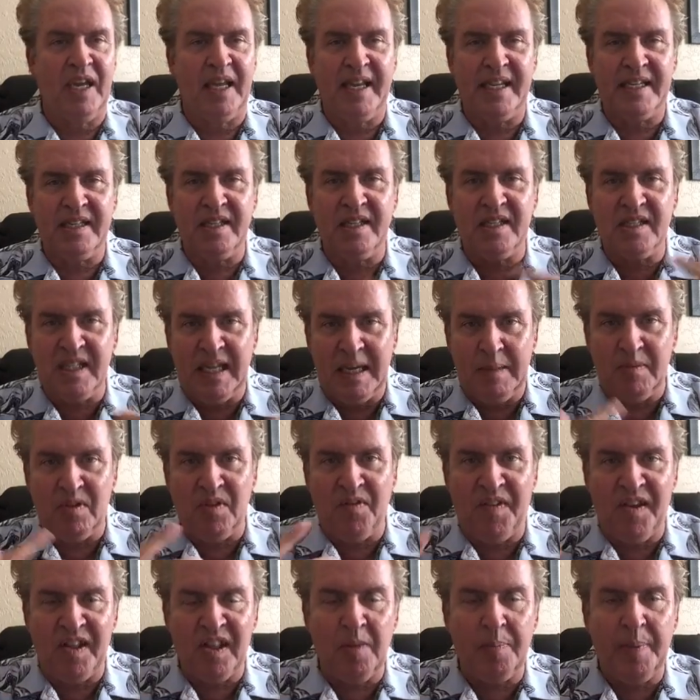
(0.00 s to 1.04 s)
And they just keep
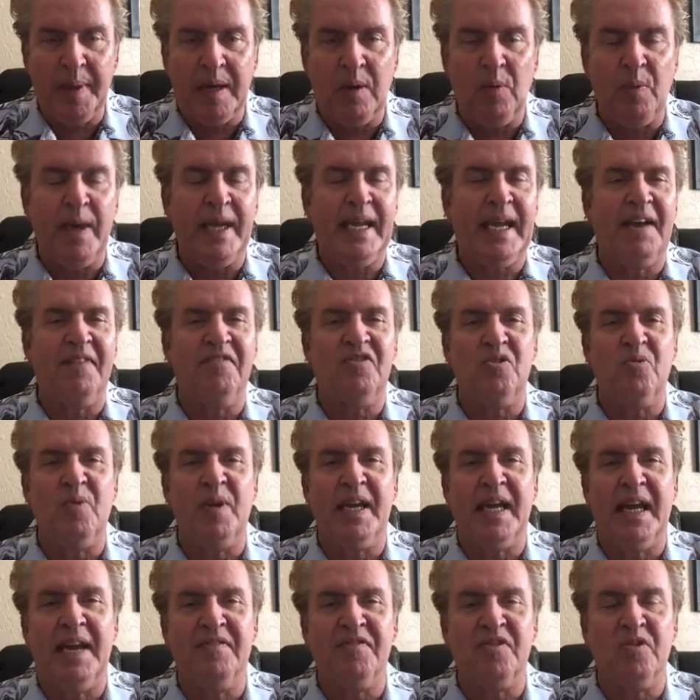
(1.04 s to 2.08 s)
developing week after
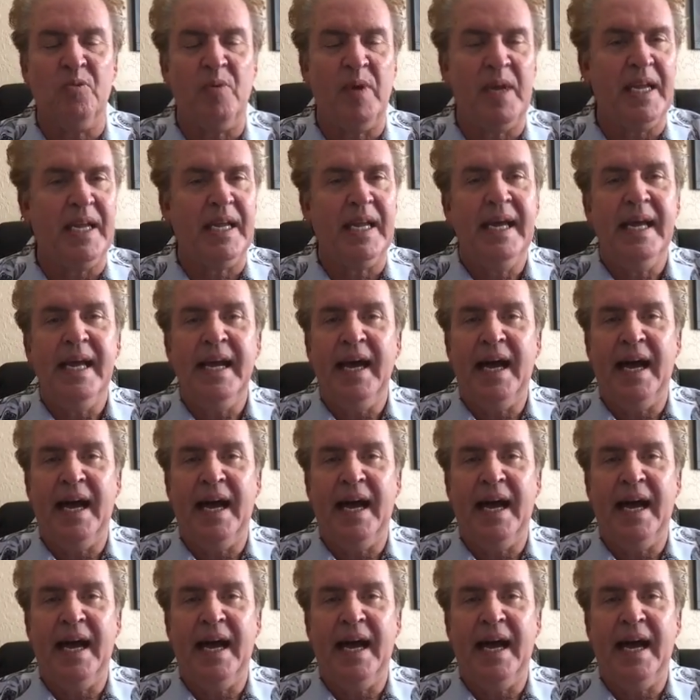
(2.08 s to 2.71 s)
week after week.